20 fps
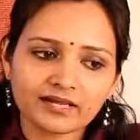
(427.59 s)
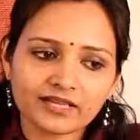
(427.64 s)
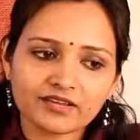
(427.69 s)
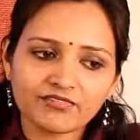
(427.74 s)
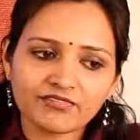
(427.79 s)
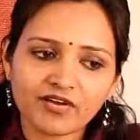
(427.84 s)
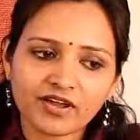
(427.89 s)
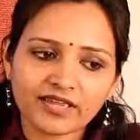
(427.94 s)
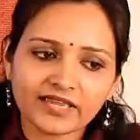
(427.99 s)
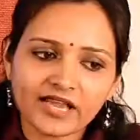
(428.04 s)

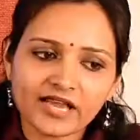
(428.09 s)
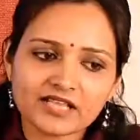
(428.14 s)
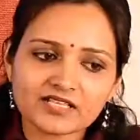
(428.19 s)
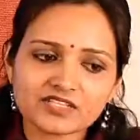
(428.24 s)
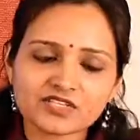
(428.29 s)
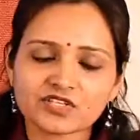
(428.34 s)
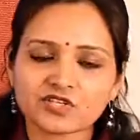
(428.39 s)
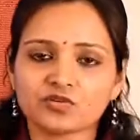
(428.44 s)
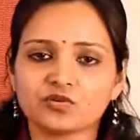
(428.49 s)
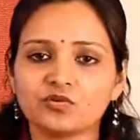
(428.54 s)
if I
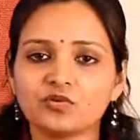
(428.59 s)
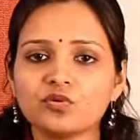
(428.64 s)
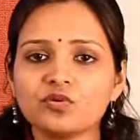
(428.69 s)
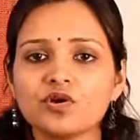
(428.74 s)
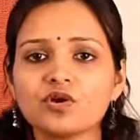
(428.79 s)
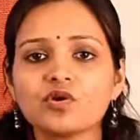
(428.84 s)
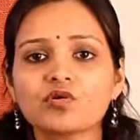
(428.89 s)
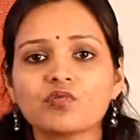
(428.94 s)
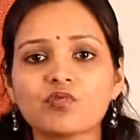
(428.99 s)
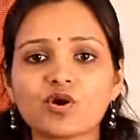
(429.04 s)
ask you
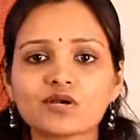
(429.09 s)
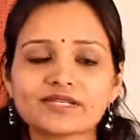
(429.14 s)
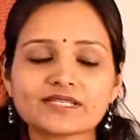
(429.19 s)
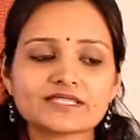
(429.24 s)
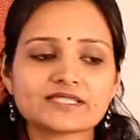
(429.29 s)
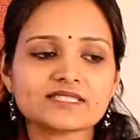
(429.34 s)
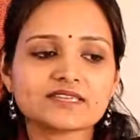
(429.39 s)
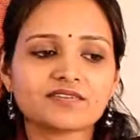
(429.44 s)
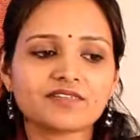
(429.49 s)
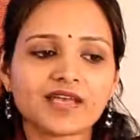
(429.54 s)
what
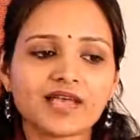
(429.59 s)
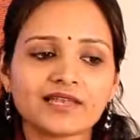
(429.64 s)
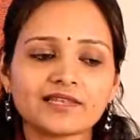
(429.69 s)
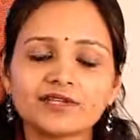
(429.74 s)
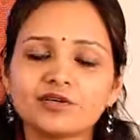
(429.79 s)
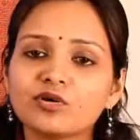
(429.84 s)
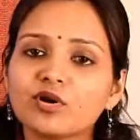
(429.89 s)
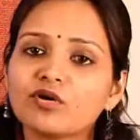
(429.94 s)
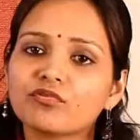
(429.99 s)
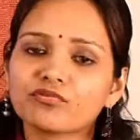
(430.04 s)
is the
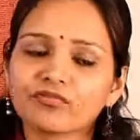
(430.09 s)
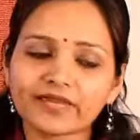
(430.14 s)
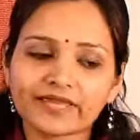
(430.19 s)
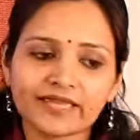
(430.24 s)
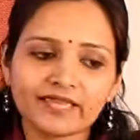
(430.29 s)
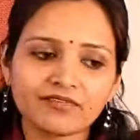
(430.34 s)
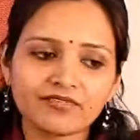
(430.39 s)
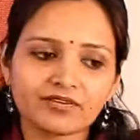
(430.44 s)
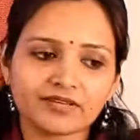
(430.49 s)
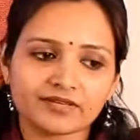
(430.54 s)
value of
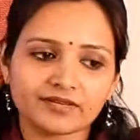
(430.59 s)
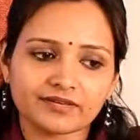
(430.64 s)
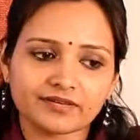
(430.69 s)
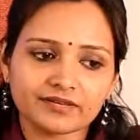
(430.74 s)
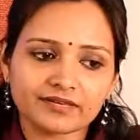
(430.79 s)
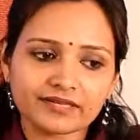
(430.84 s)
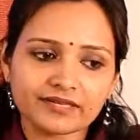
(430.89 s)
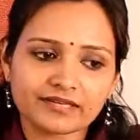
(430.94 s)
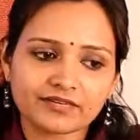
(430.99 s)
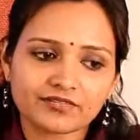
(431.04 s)
a1,
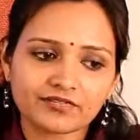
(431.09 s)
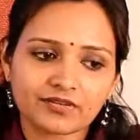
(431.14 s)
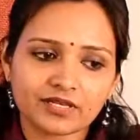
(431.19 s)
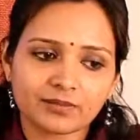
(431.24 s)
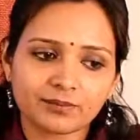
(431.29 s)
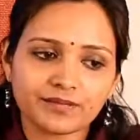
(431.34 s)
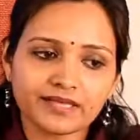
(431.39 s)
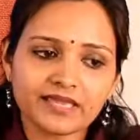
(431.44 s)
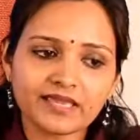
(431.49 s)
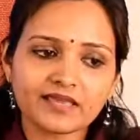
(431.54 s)
it will
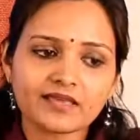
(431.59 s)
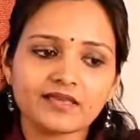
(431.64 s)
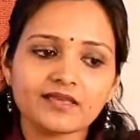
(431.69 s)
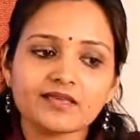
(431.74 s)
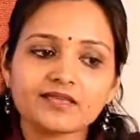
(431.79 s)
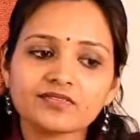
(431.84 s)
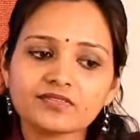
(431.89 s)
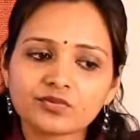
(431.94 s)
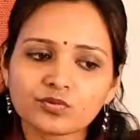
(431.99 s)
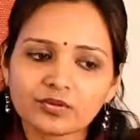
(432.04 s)
be
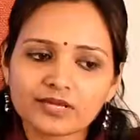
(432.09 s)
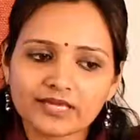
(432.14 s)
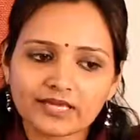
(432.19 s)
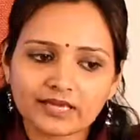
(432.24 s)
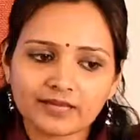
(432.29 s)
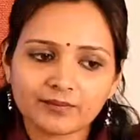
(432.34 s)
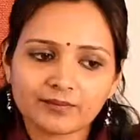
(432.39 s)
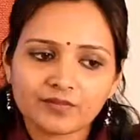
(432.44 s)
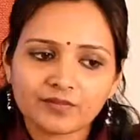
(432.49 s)
3.